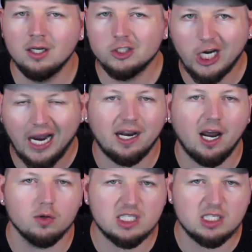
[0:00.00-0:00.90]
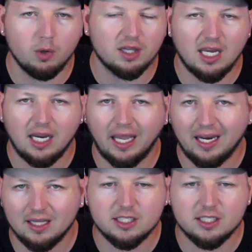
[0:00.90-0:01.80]
Check it out. See what you think. Get
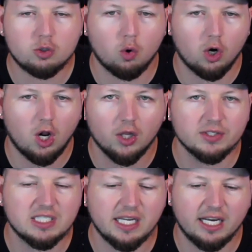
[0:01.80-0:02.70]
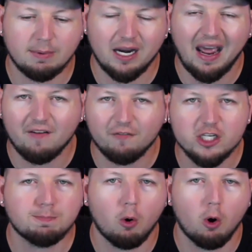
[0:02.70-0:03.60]
in the Discord, all those things. But every
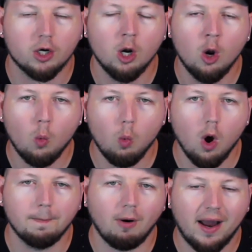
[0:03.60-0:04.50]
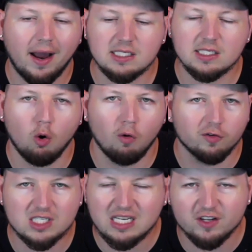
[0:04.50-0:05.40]
sport, one price, over
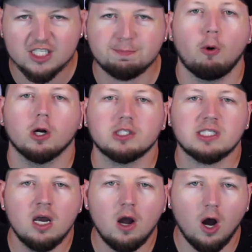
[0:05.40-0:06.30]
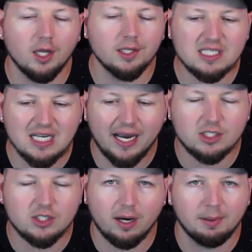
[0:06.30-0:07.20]
7 sports on the site.
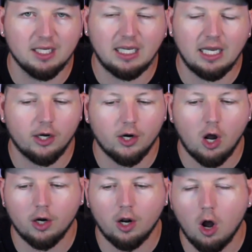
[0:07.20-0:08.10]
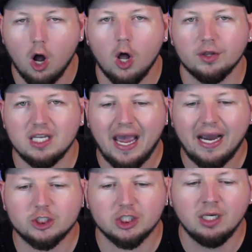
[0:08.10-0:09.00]
So you're able to get on all the
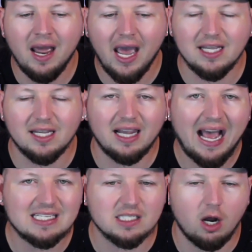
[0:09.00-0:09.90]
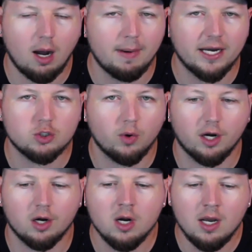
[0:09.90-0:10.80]
action. And then lastly, on my
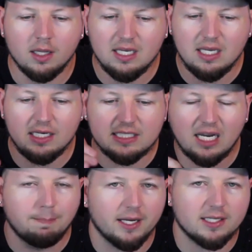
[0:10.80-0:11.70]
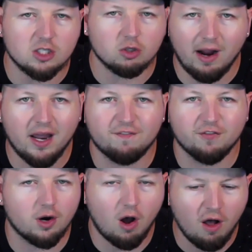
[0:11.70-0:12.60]
Twitter, the tidbits thread for
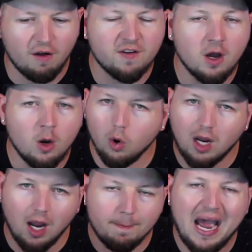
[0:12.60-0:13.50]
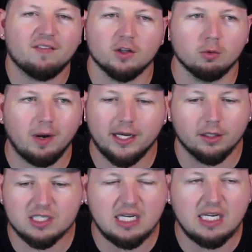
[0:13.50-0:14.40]
golf will come back for the
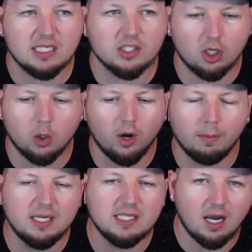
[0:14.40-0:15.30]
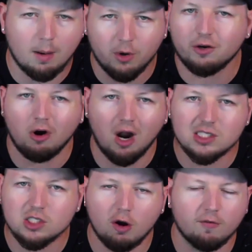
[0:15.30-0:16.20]
regular season. So there will be some when it
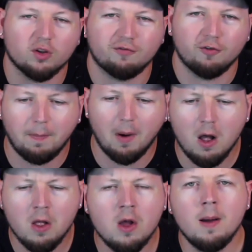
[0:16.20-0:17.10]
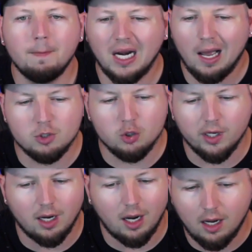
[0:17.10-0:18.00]
crosses over with football, but I'm
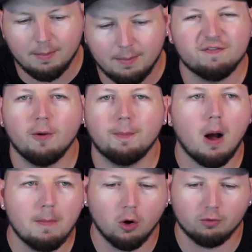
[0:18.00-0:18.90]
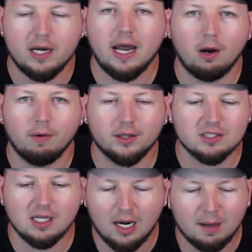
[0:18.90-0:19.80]
in football mode right now, right? There's
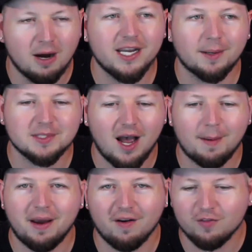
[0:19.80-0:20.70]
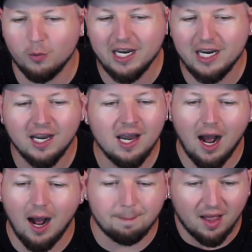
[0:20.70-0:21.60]
a lot of money up top every week.
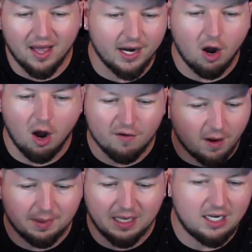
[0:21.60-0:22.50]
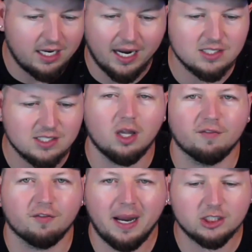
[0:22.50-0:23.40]
I'm playing golf. I'm getting you guys all the
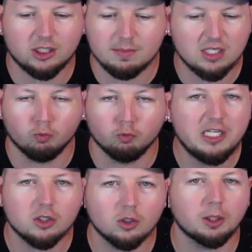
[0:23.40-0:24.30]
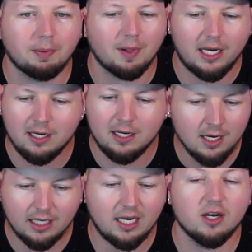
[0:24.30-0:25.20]
information. I'm still researching plenty,
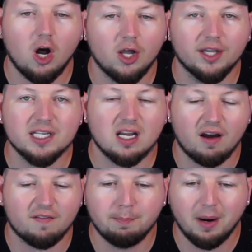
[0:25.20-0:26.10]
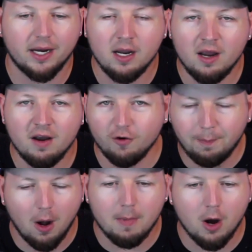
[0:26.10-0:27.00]
getting into all this stuff, but
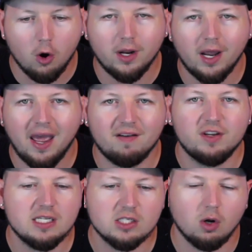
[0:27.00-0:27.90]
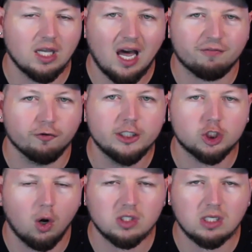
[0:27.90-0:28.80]
football mode heavy. So a lot of free
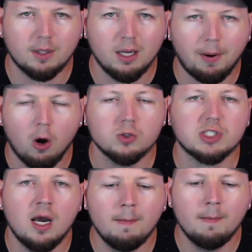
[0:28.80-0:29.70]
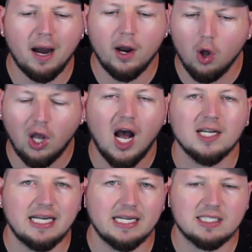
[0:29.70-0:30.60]
shows. I'm going to post my whole
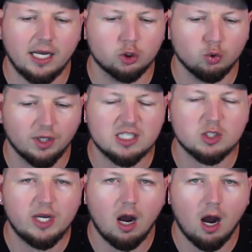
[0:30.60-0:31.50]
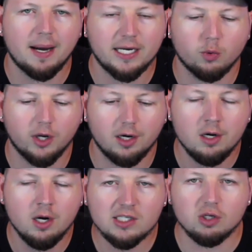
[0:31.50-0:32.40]
content schedule this week on my Twitter.
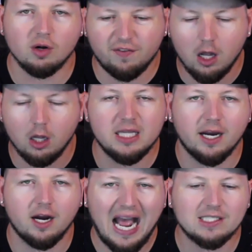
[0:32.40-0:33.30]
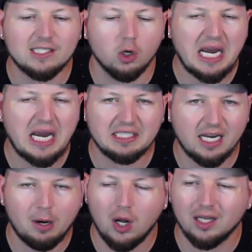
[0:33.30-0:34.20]
So follow me there at
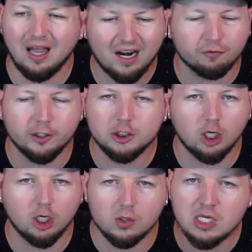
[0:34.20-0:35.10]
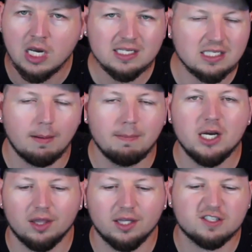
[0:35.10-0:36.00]
ToeTagginTambo. A lot of free shows, some
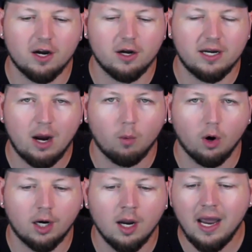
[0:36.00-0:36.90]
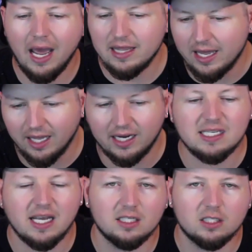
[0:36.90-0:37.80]
here on this very network. And then, like I
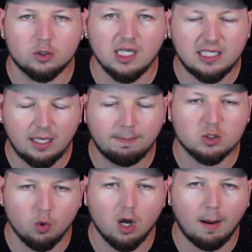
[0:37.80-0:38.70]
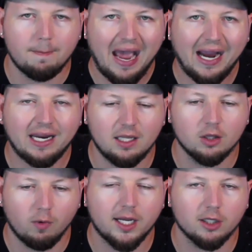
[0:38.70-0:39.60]
said, the tidbits will come back in
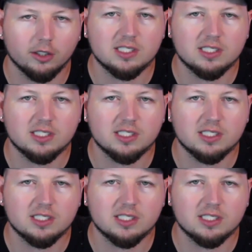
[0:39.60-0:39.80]
the regular